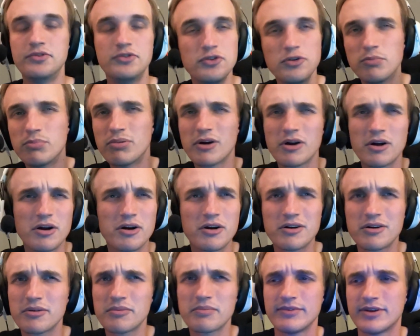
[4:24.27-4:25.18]

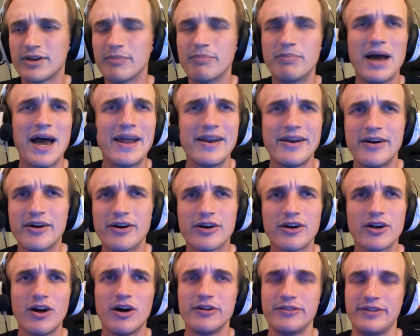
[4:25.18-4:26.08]
duper competitor
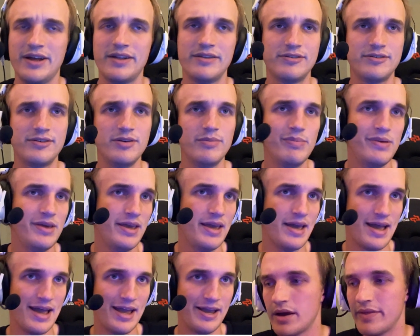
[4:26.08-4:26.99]
called NCPA.